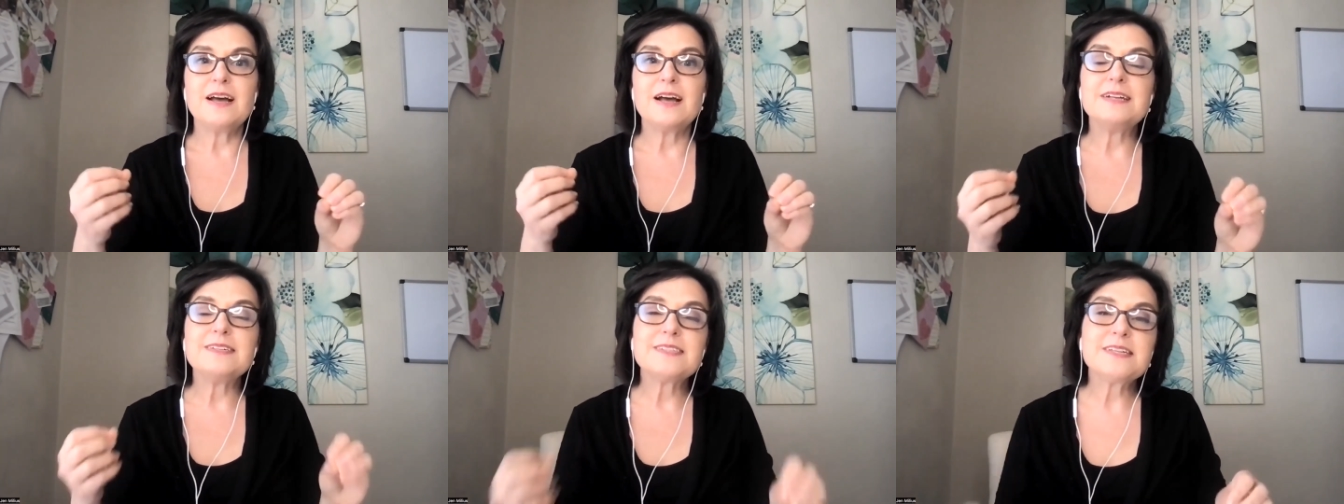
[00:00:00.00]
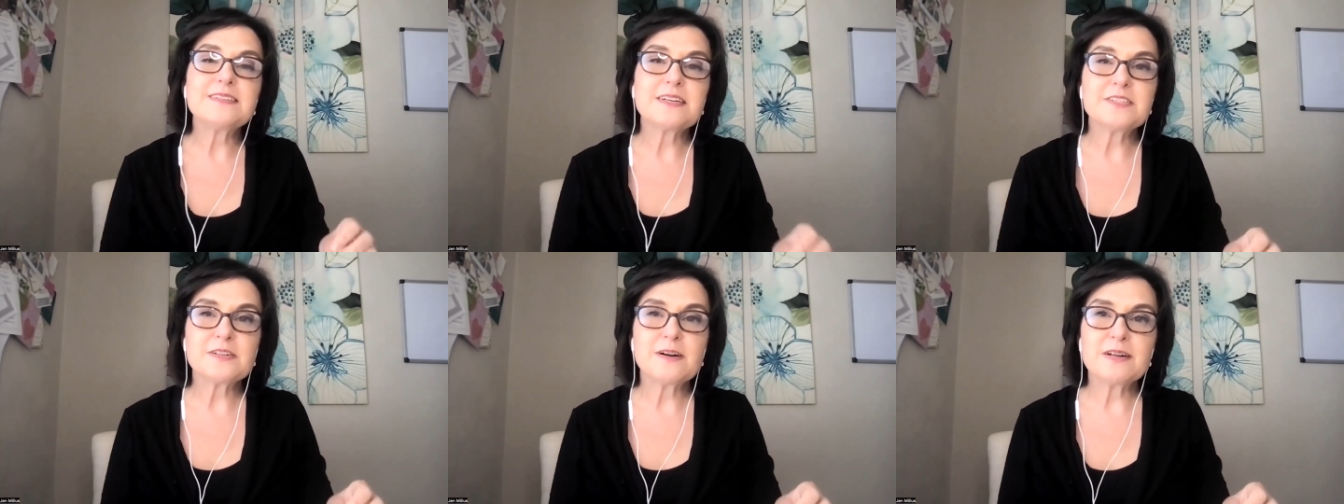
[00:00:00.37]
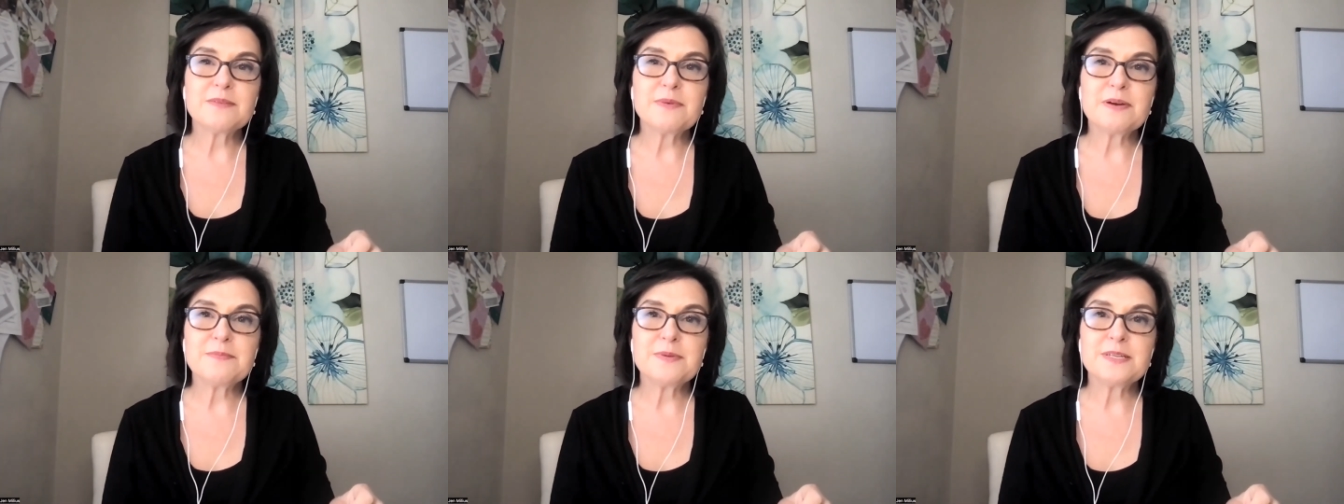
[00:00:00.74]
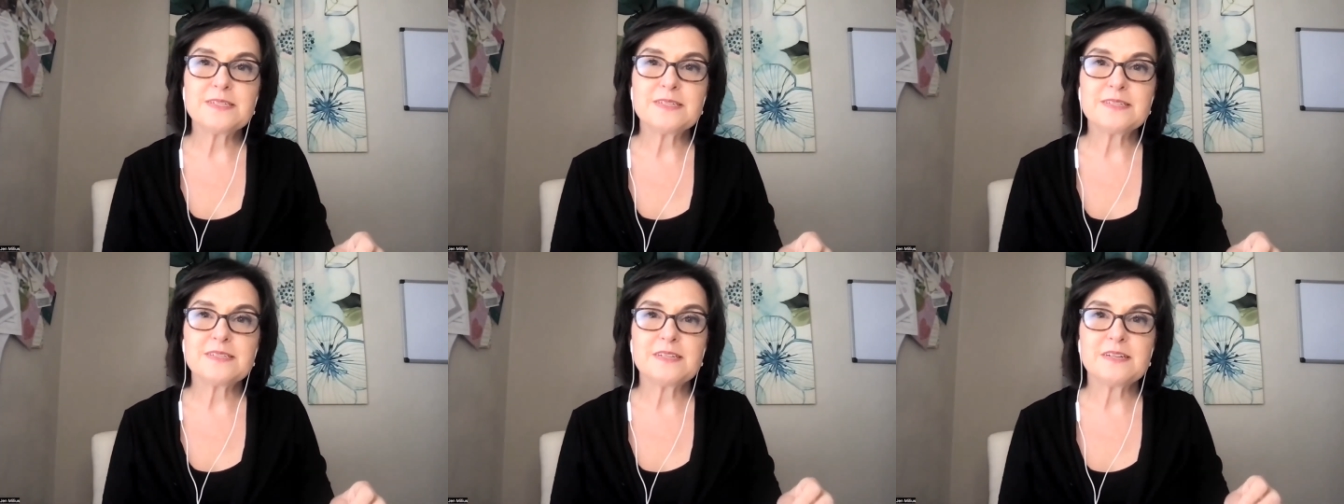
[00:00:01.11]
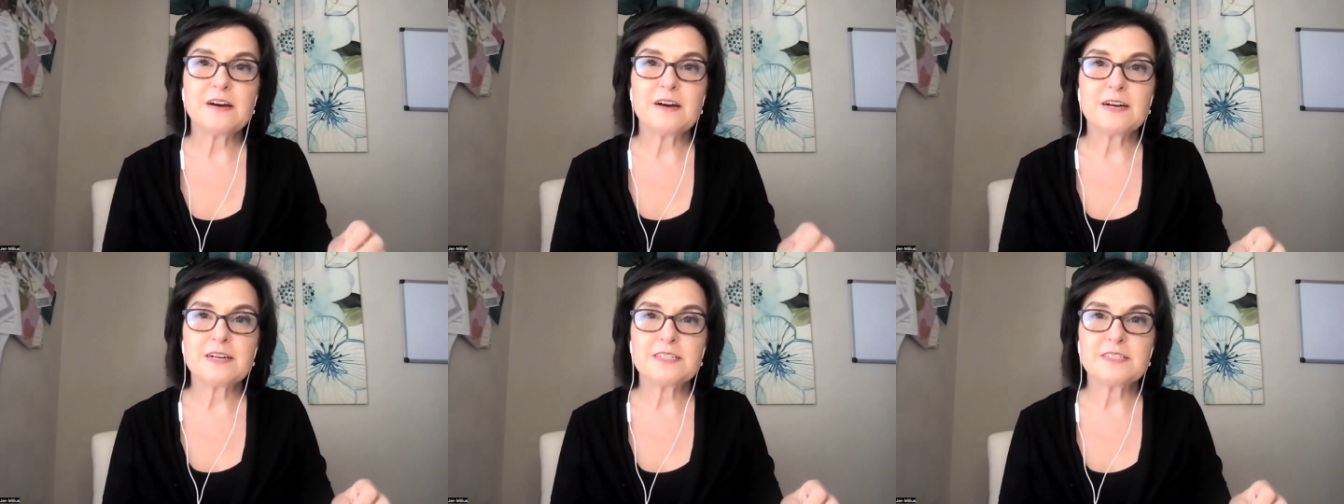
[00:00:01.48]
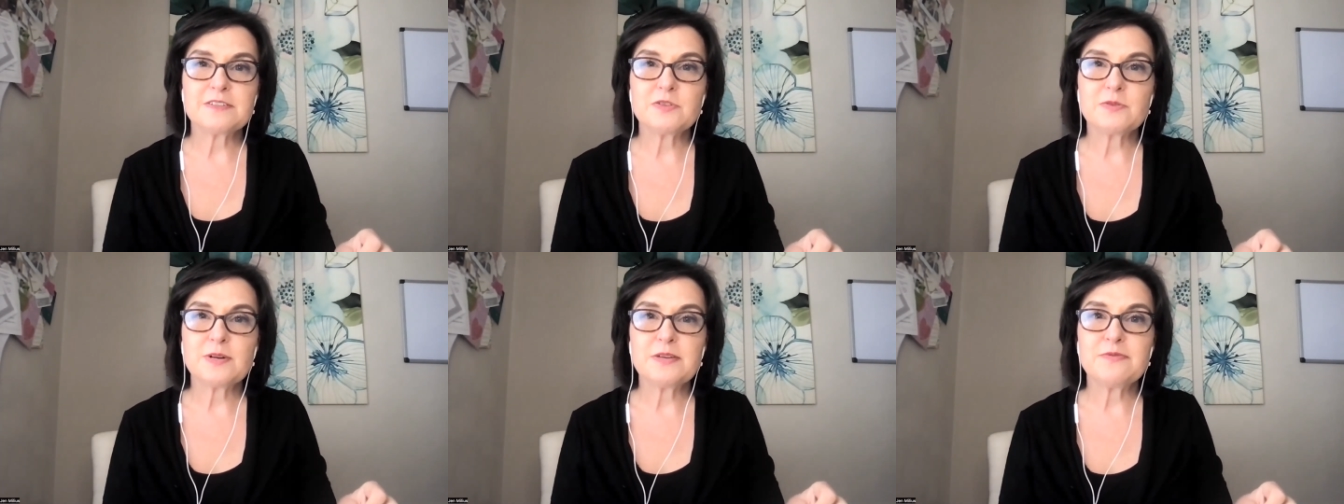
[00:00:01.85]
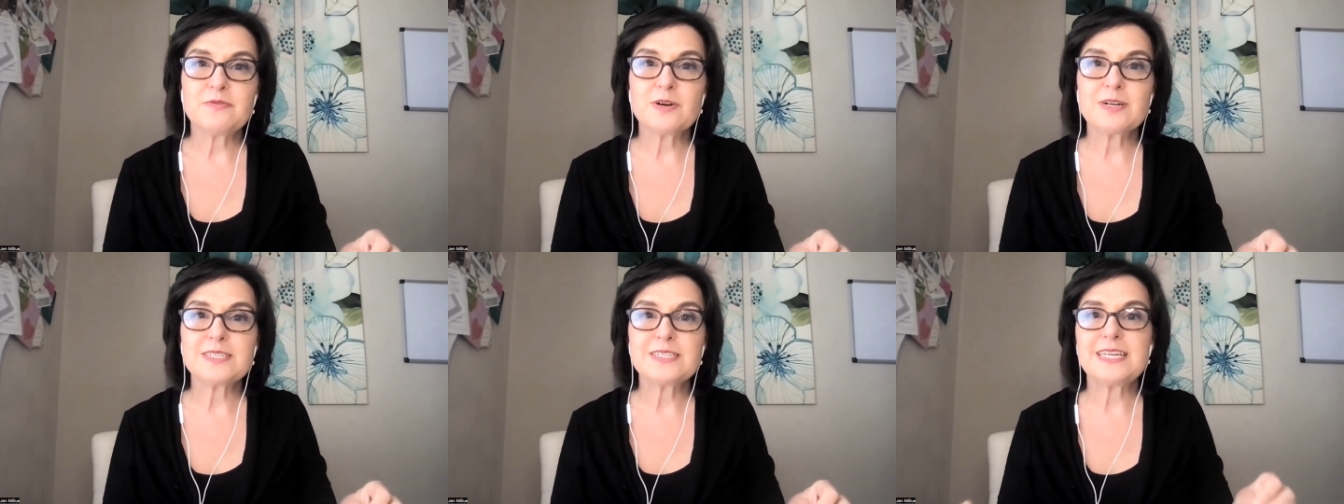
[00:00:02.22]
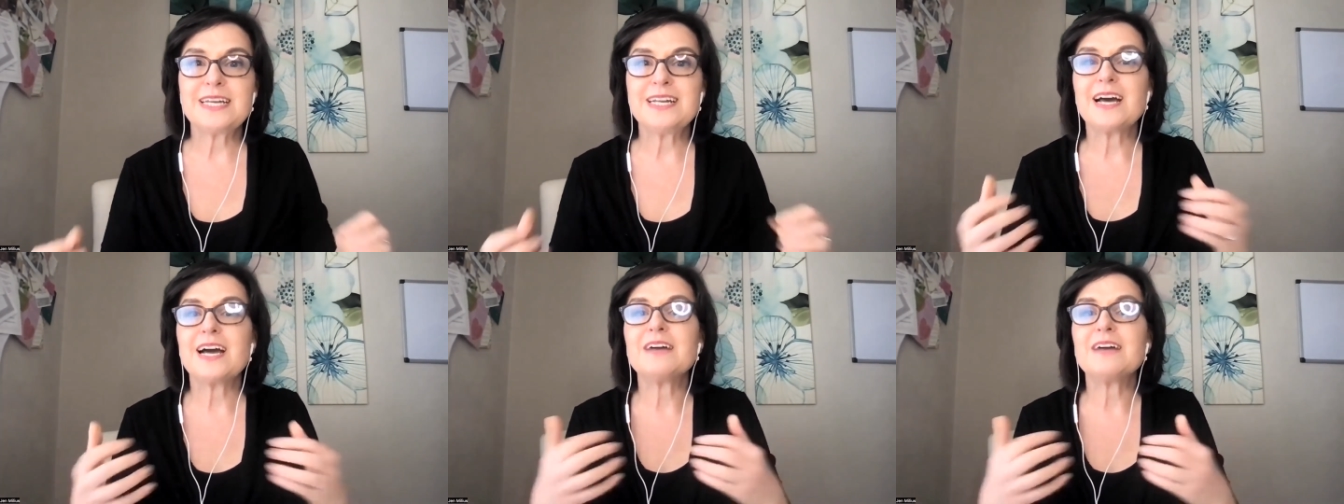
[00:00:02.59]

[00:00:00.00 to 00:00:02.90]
And since I started my business in August 2014,